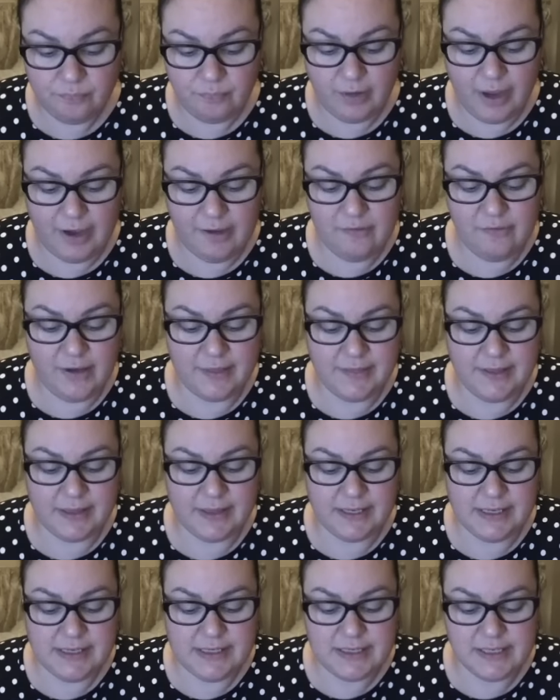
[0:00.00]
I find that the
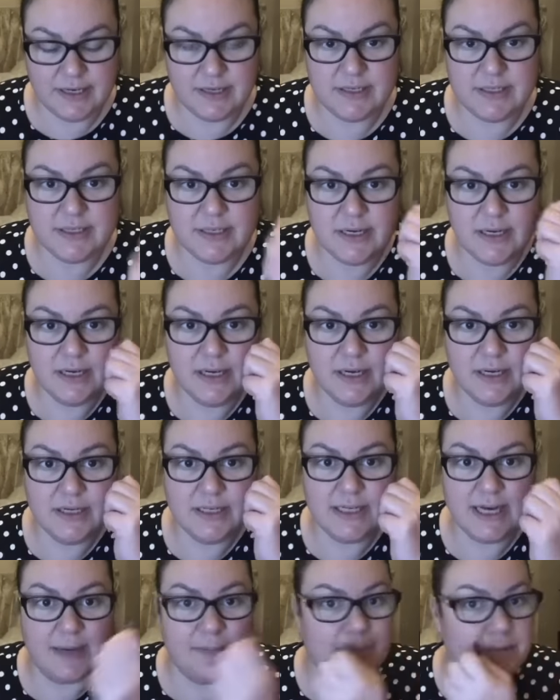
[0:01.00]
easiest.
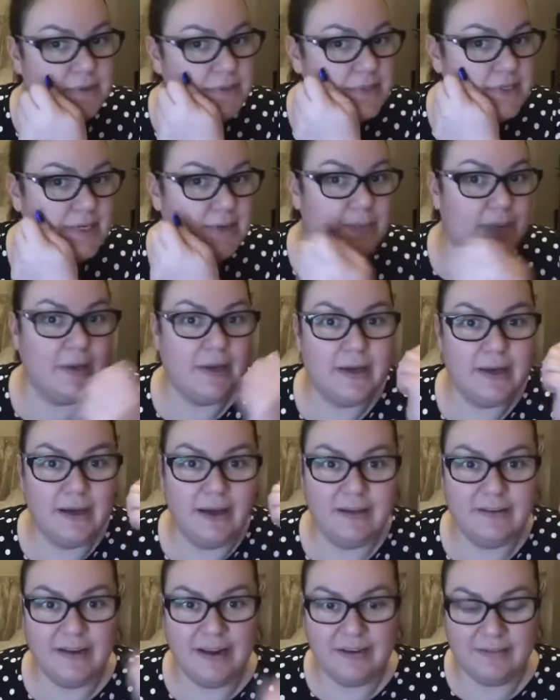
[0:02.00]
Dab, stipple it,
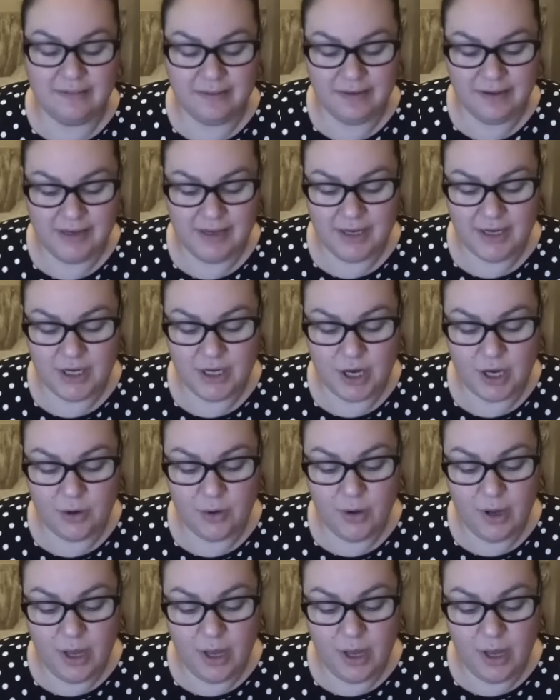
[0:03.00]
and then, you know,